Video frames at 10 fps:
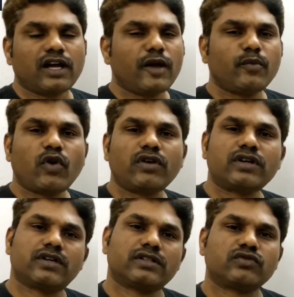I am
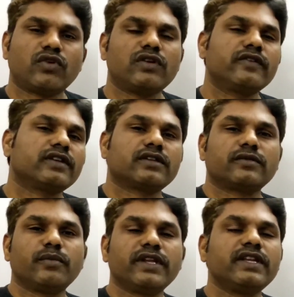not
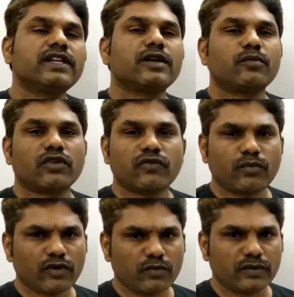solving many number of
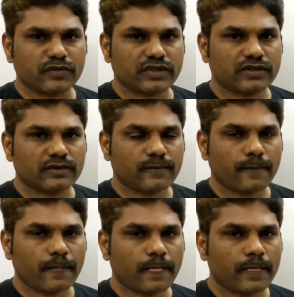problems.
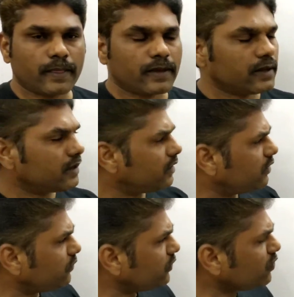
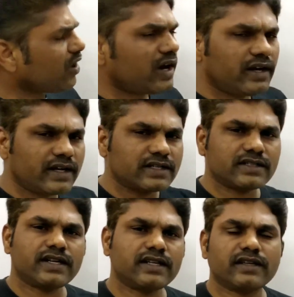If you
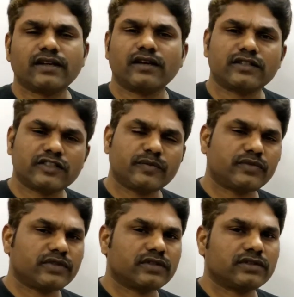understand the
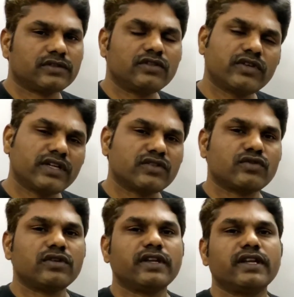concept, you can
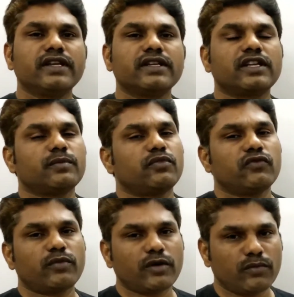solve any type
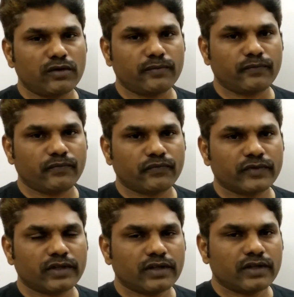of problem.
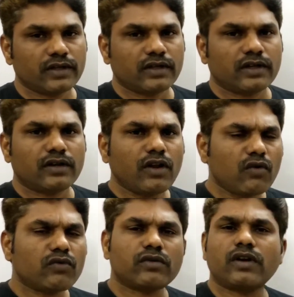
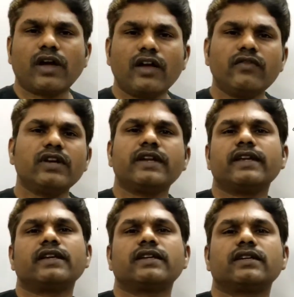Now I will
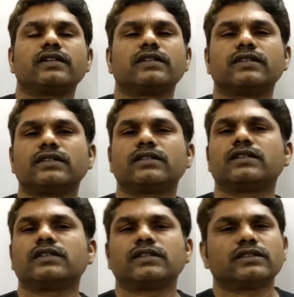take
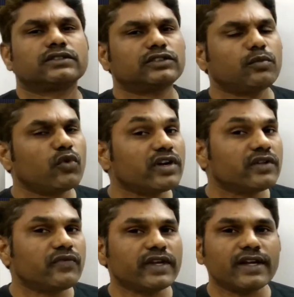some more
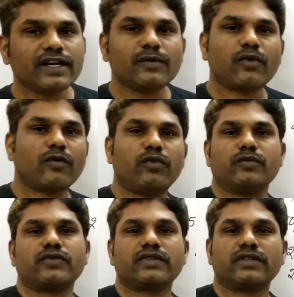difficult
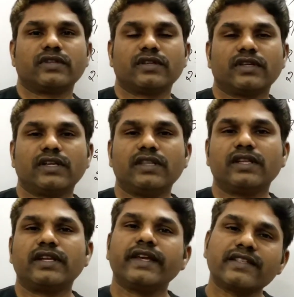problems in
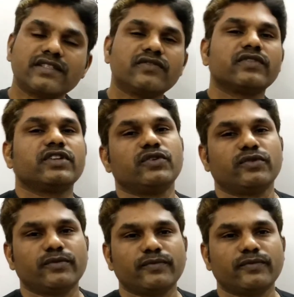the next video,